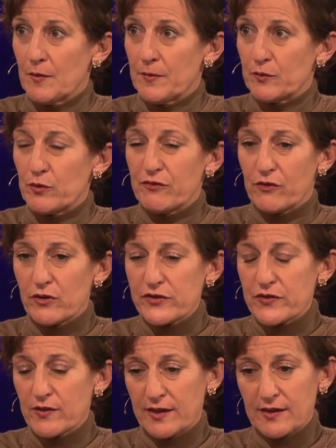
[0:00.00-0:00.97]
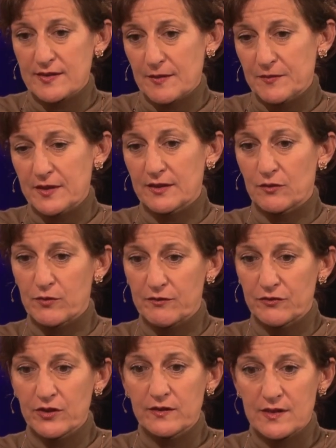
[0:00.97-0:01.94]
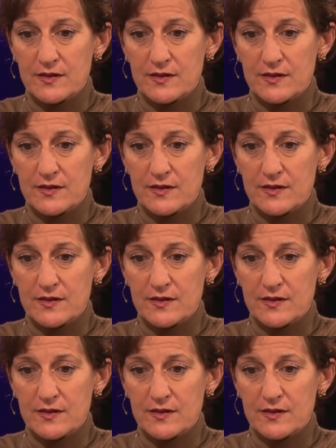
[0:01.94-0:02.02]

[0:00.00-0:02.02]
But we've also, and something that we've not